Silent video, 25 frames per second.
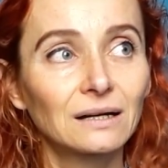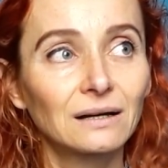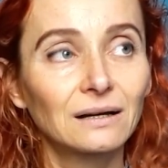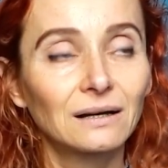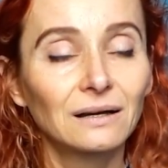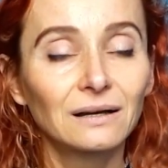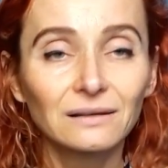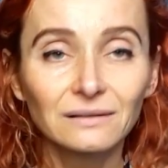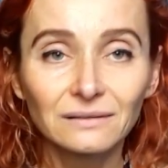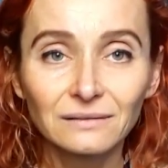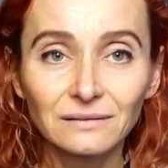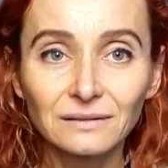
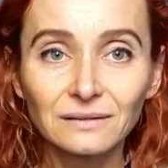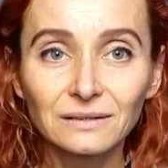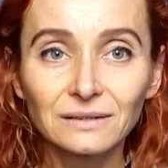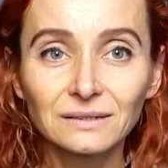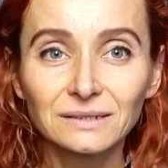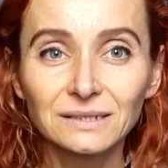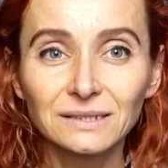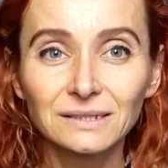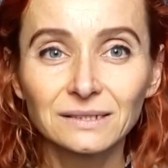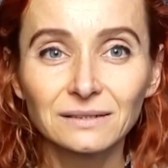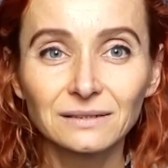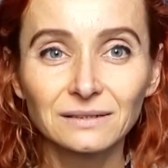I think
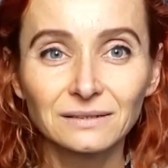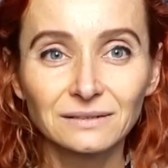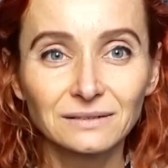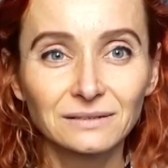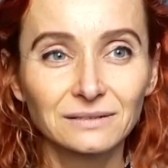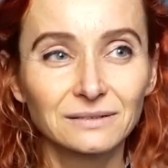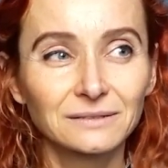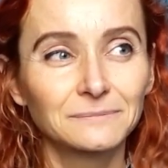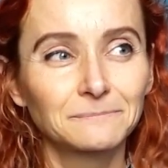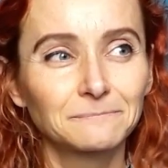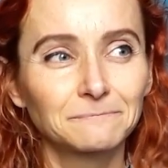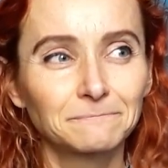
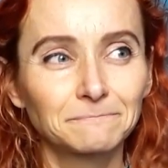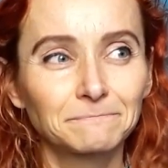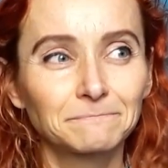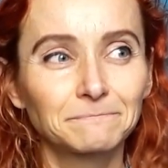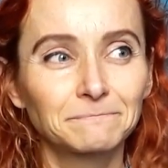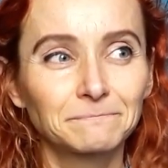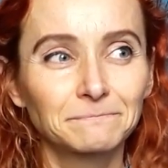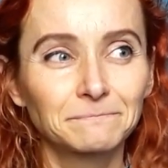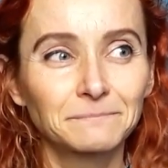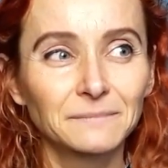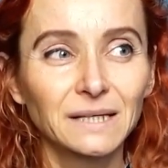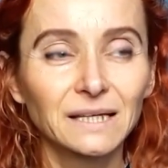it's
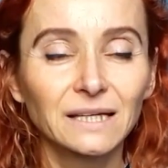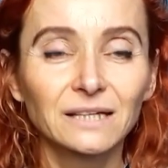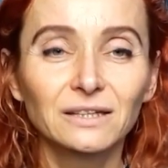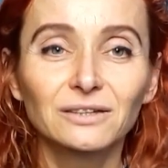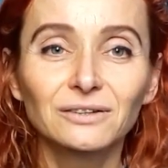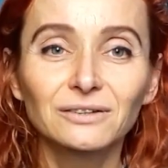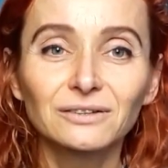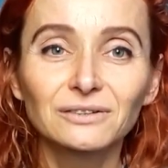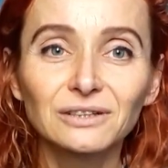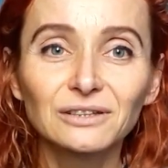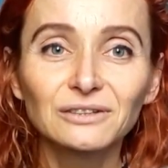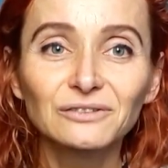a
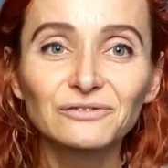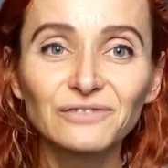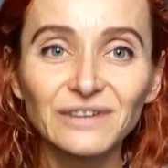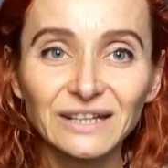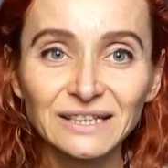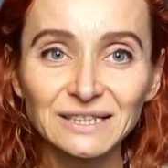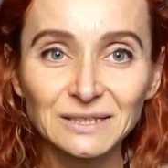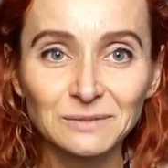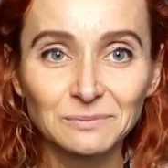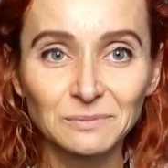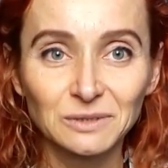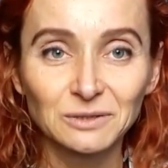good
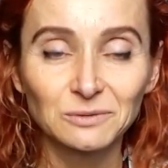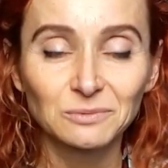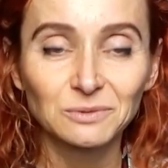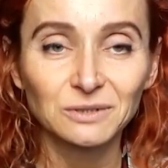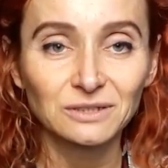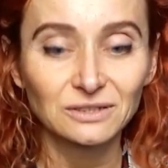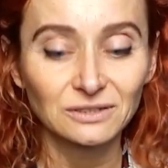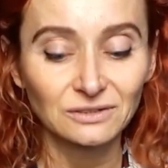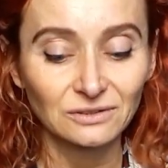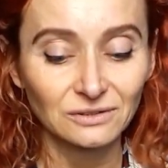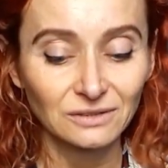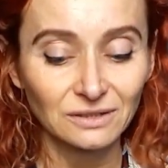investment,
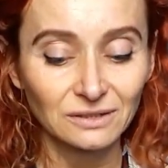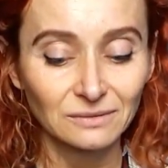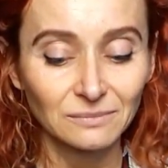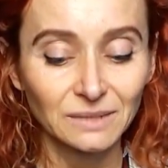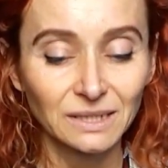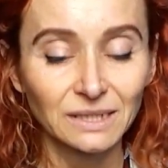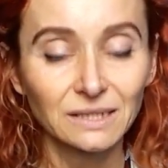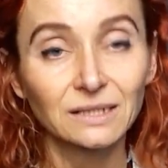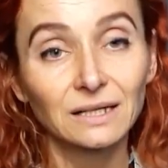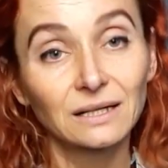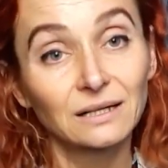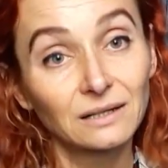because you can
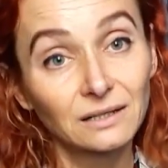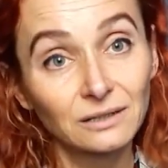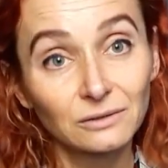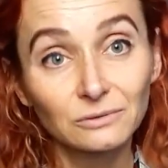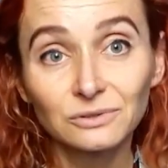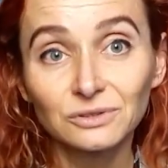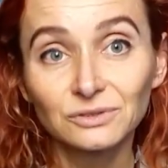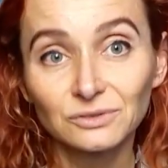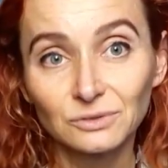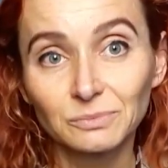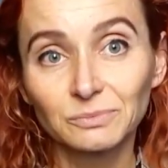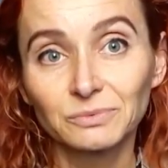make, I
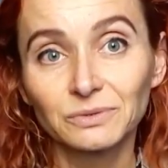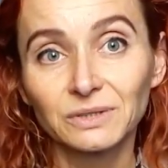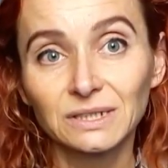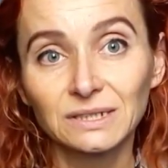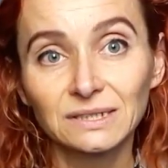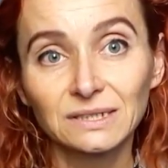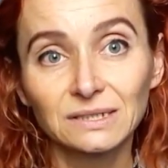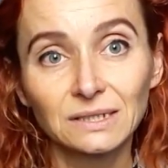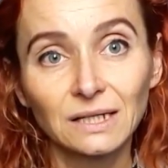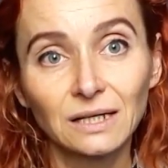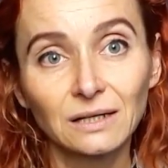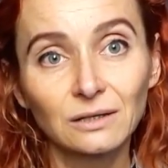was
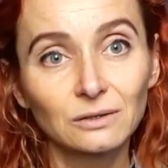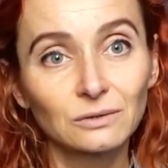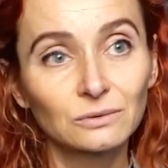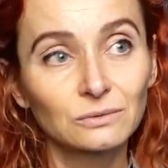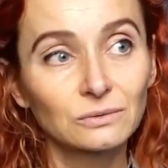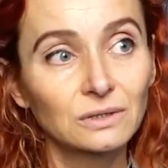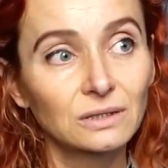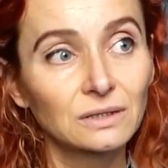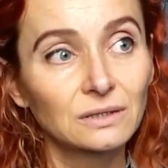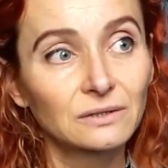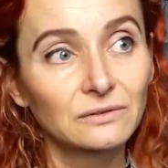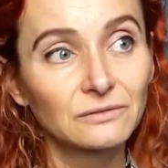surprised
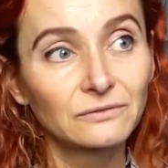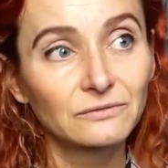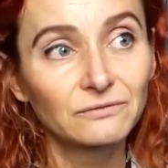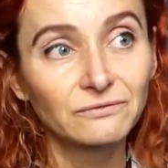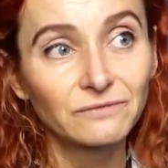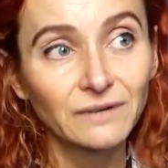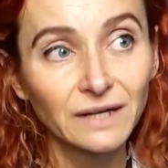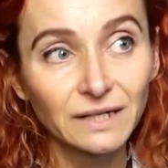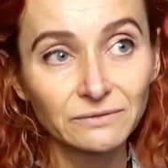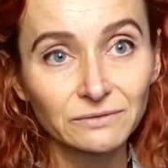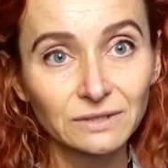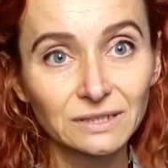how
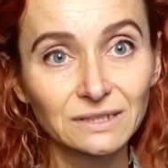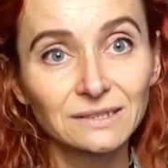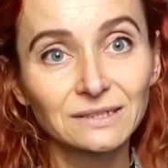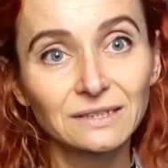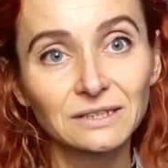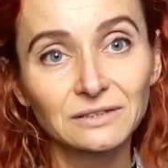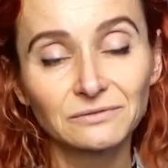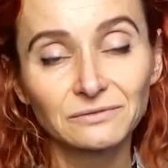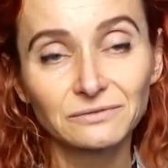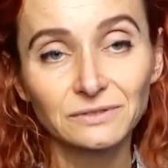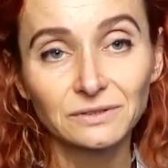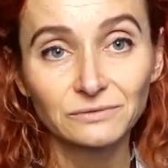varied
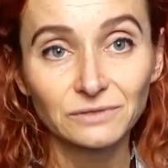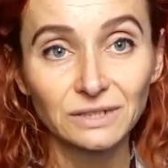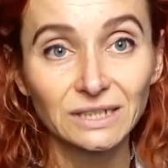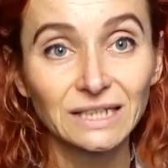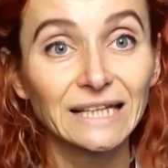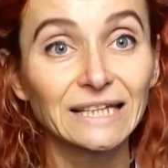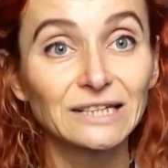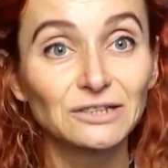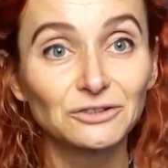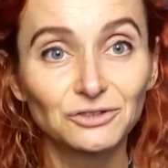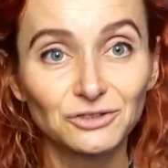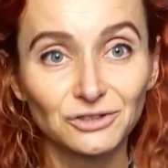the
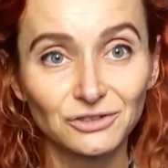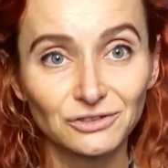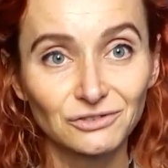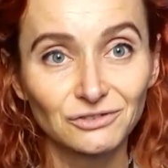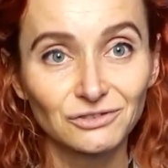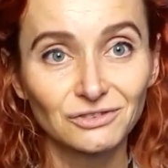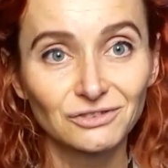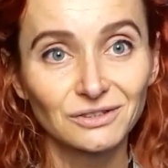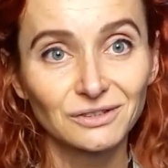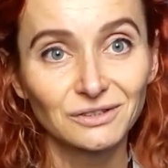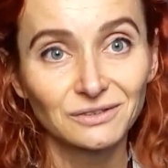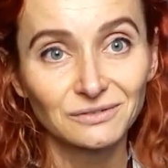
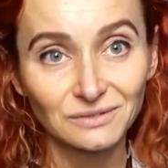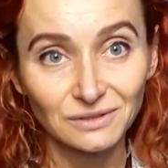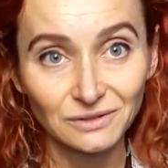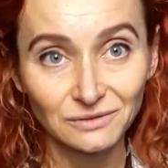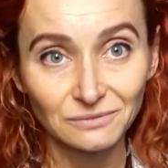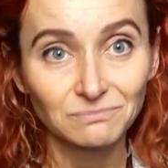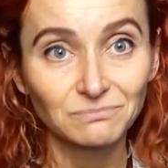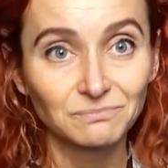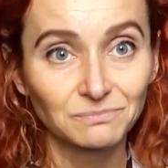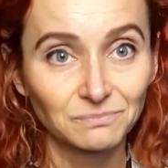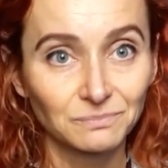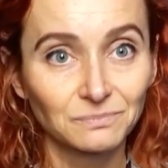variations,
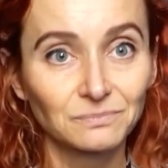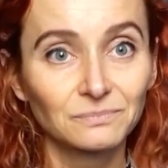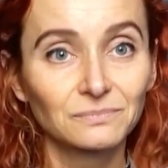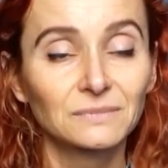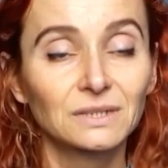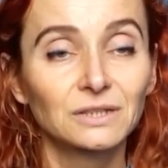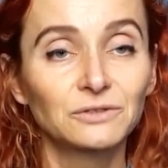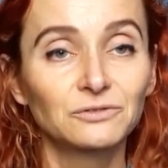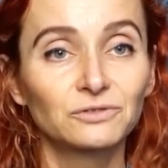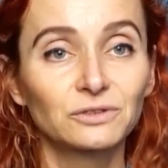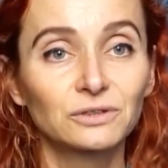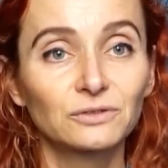the
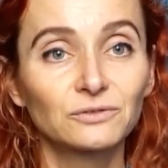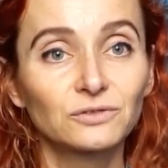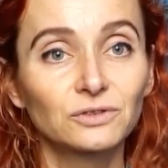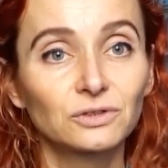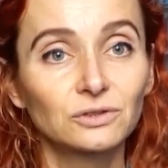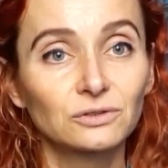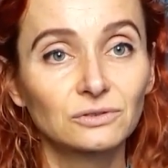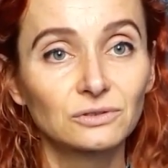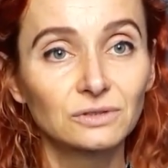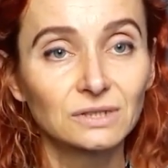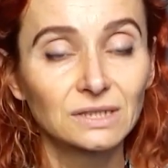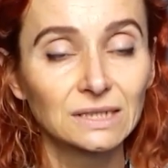different
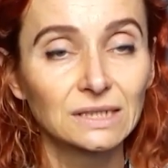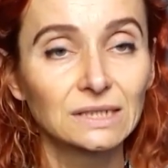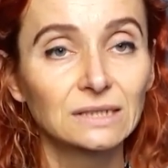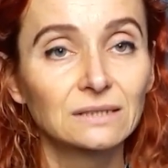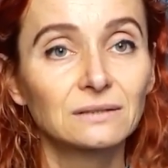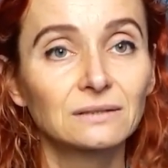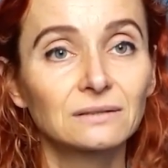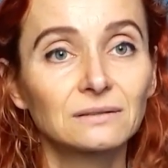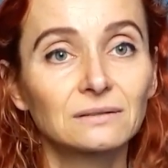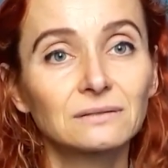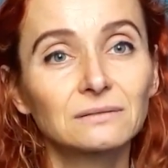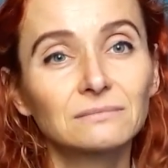views
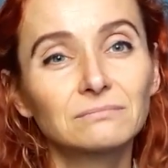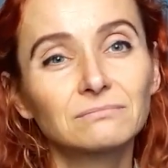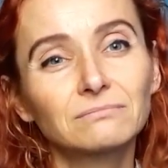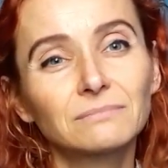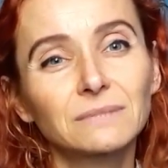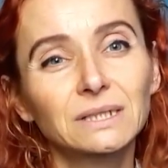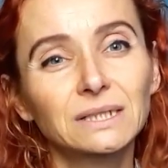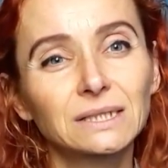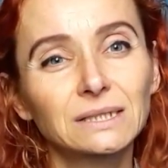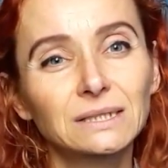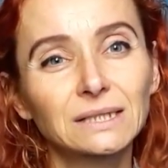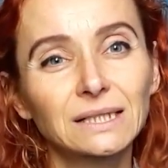in
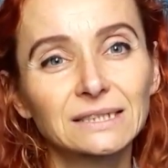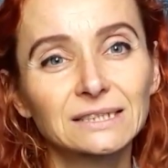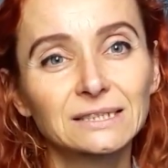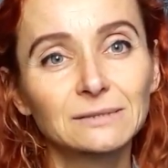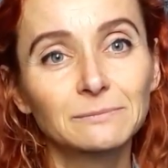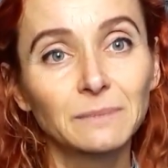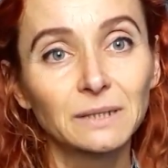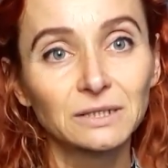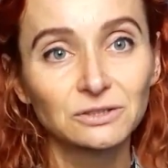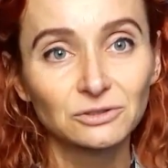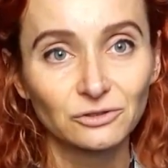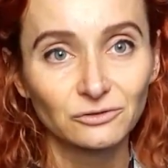my last
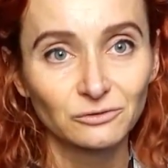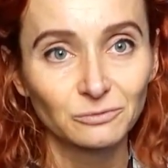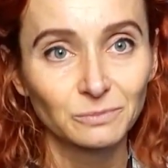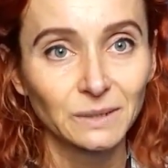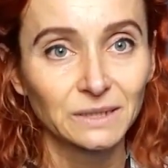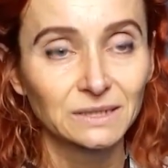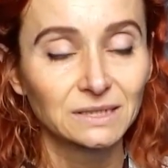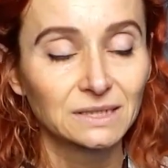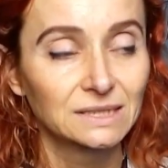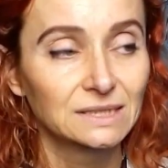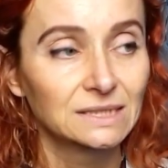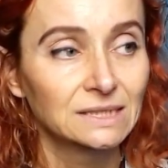batch of
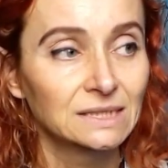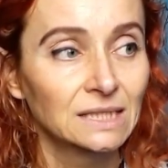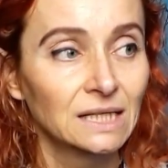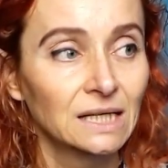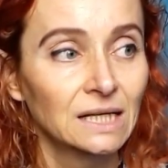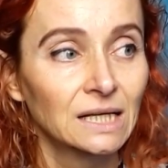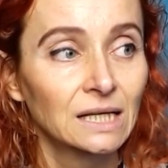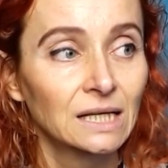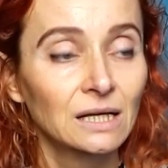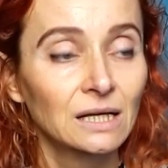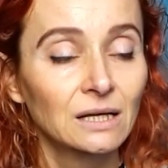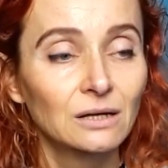patterns
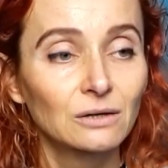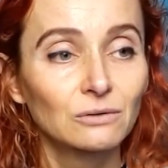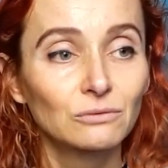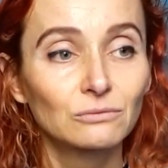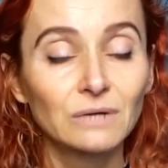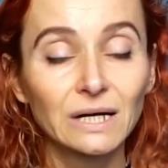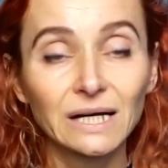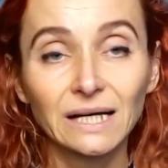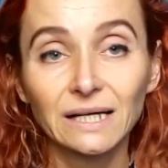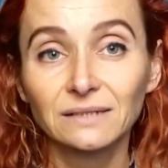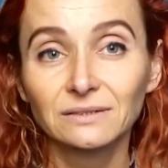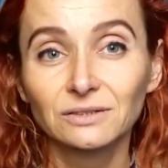
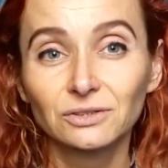were.